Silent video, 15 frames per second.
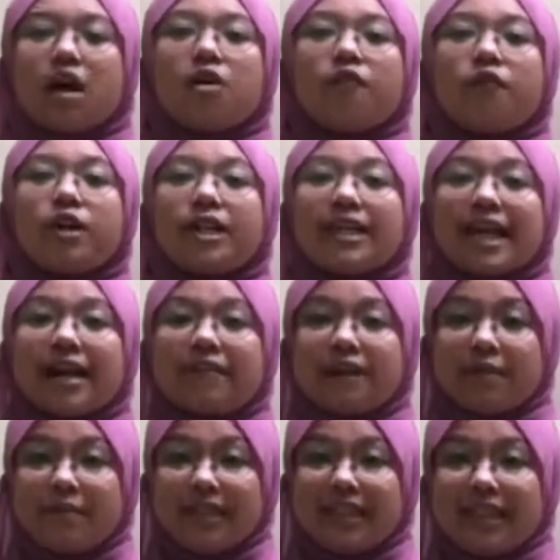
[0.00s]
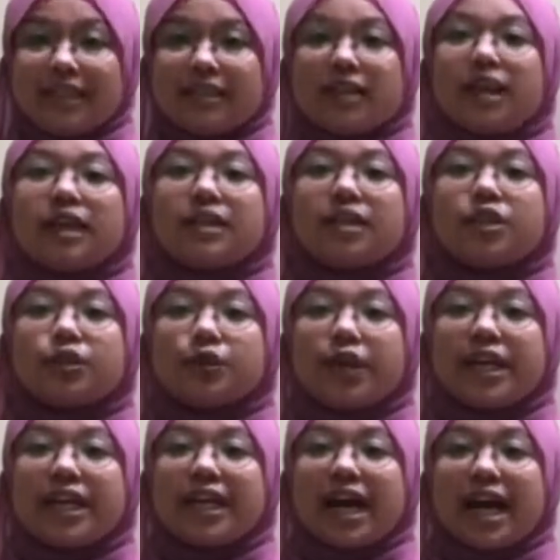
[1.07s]
For the current liabilities, the
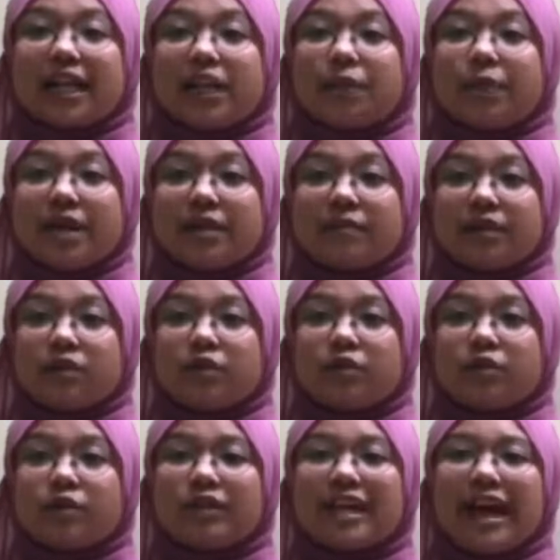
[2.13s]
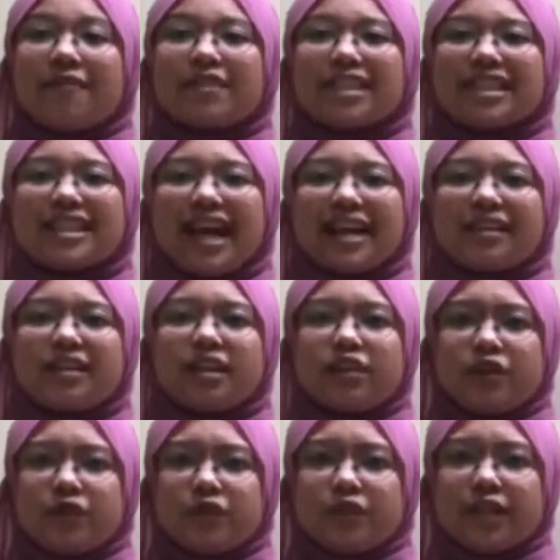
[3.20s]
trade and other payables also have slightly
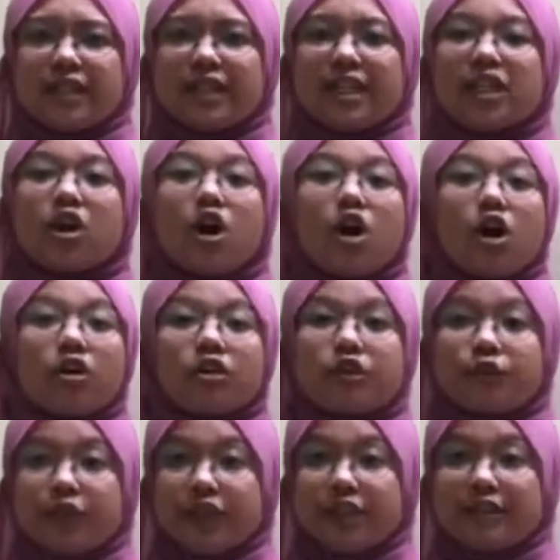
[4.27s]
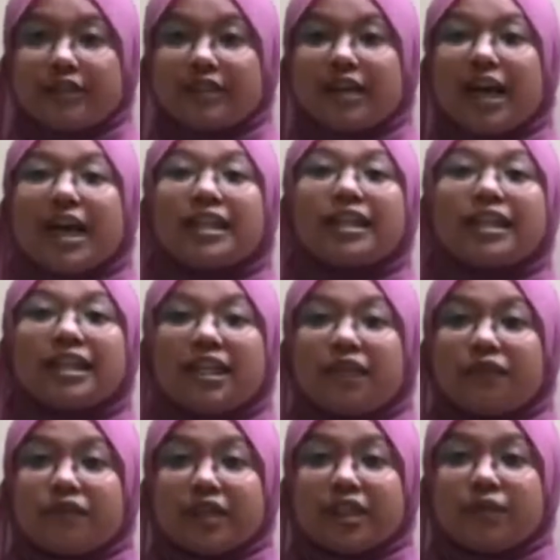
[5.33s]
difference in all 3 years. The
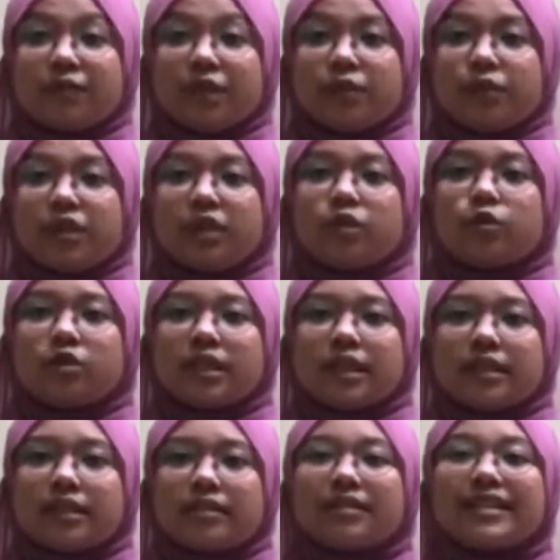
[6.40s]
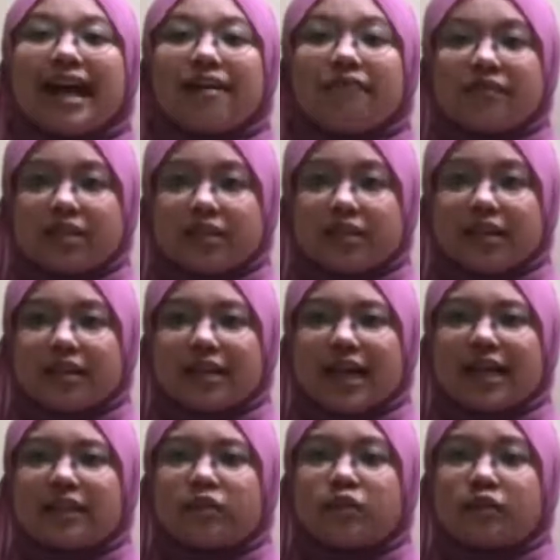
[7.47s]
difference between 2017
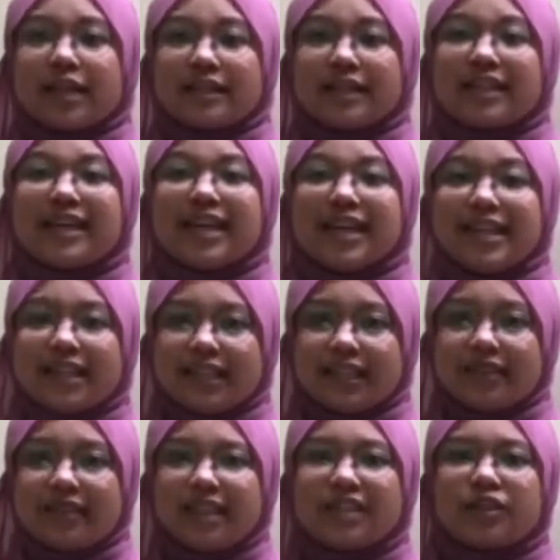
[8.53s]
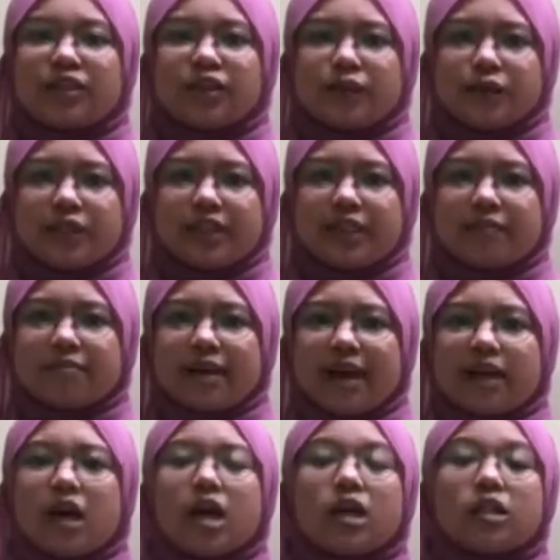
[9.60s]
and 2018 is decreasing
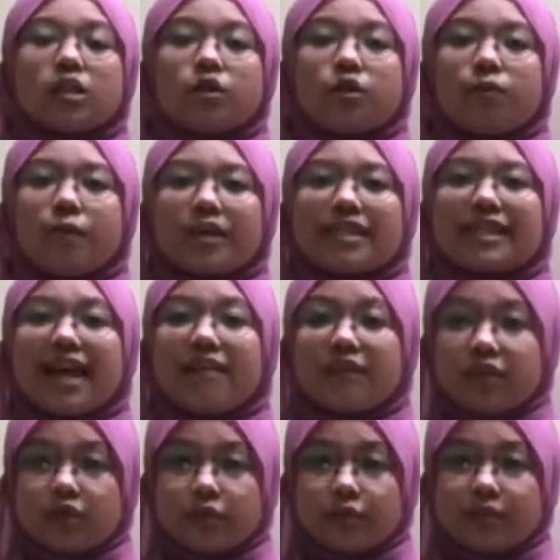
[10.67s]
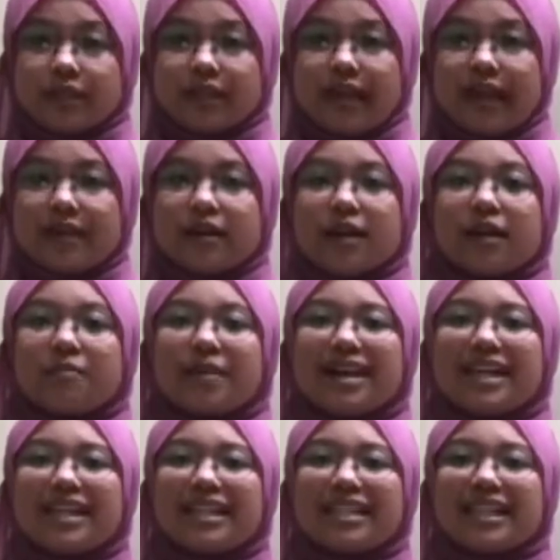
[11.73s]
by 2.72%,
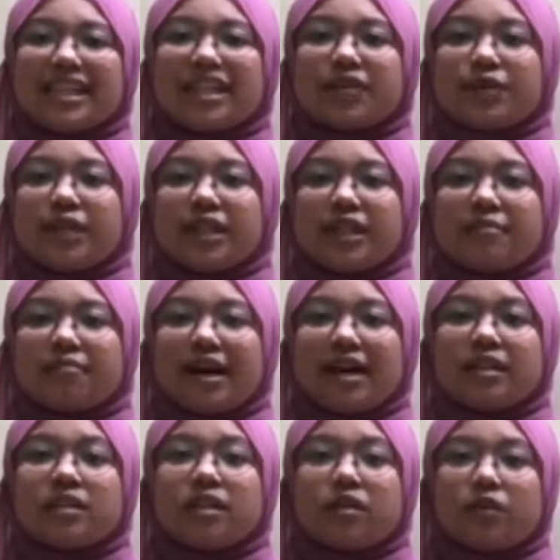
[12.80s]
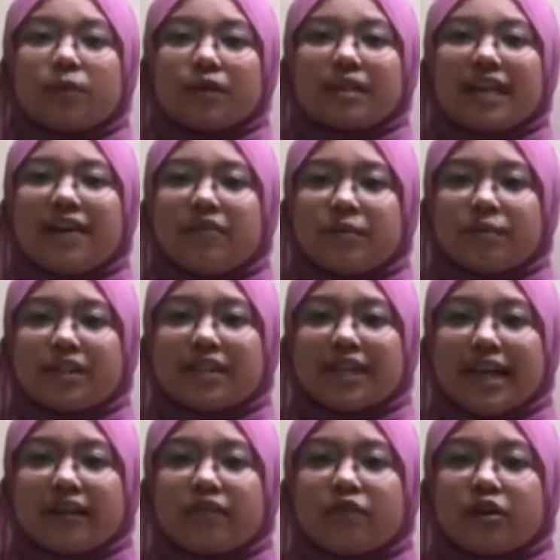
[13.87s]
but it is increasing by
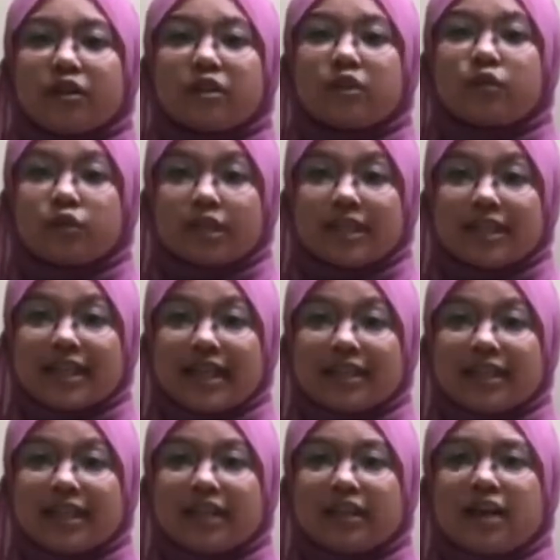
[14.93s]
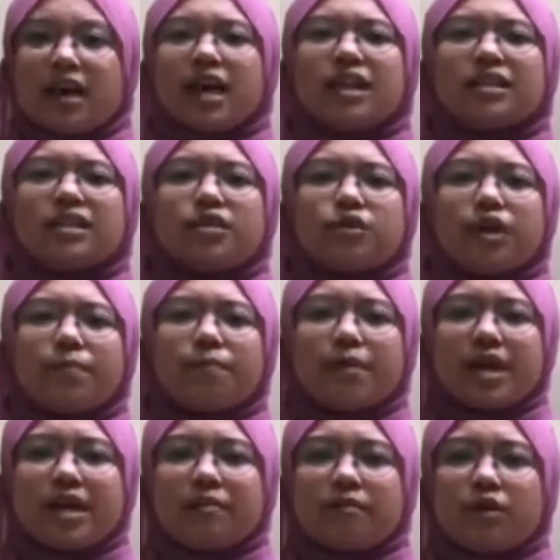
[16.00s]
0.7% for 2019. The trade
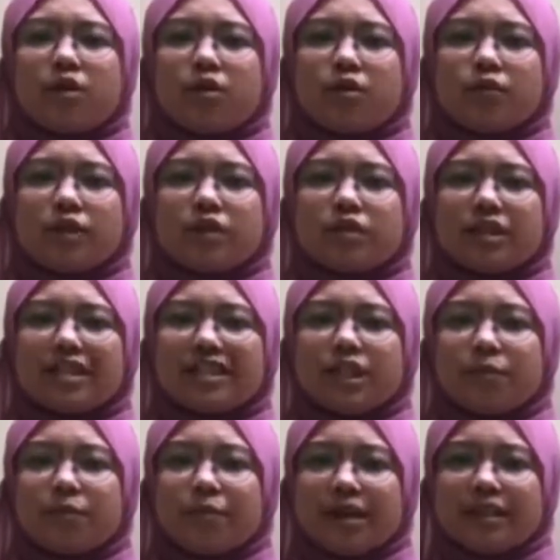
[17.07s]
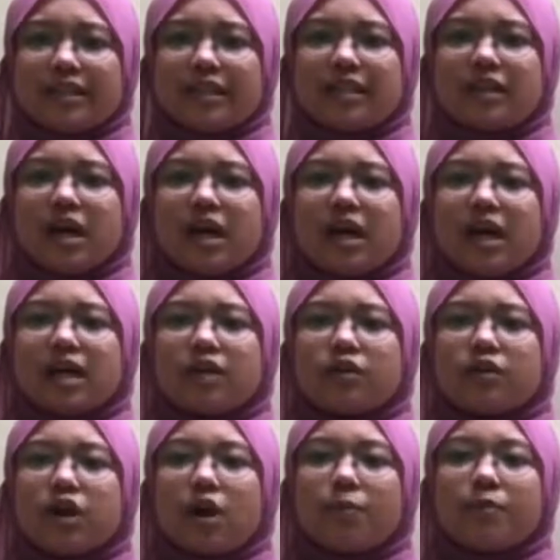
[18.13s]
payable owing to the third parties,
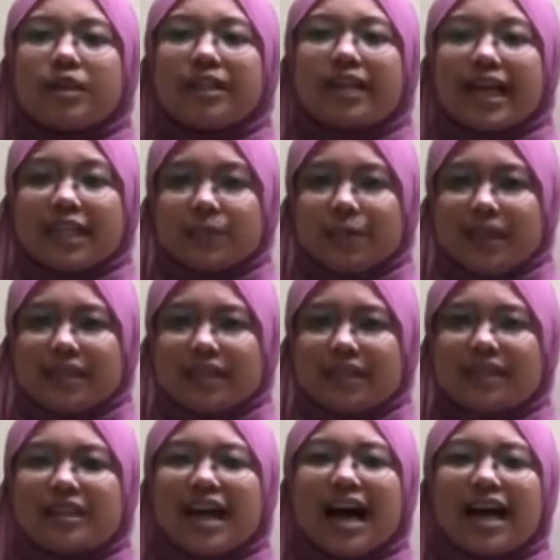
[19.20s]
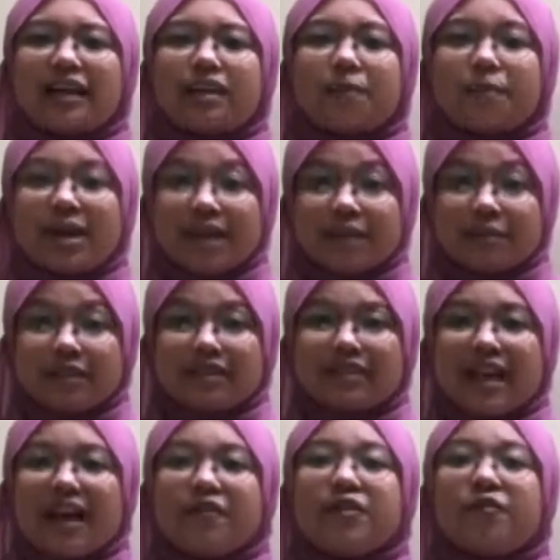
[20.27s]
accrued operating expenses, other payables,
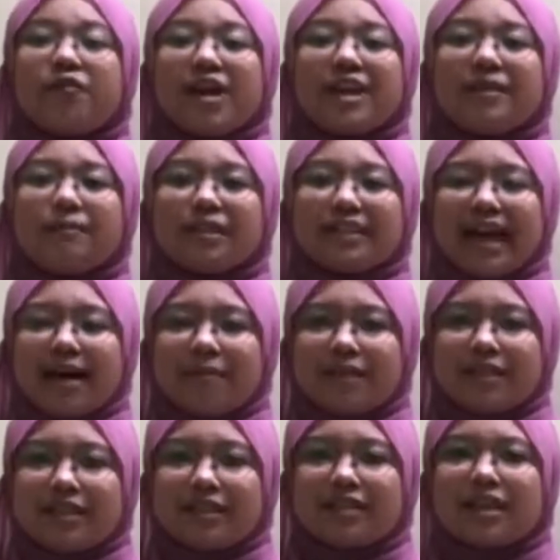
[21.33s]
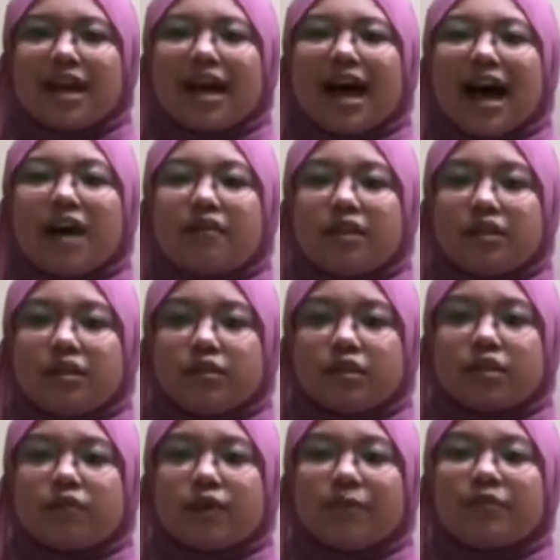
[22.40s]
and refundable deposits are
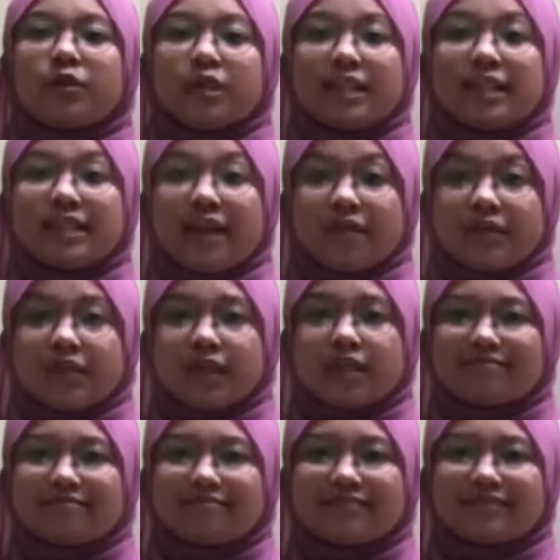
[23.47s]
reduced from 2017.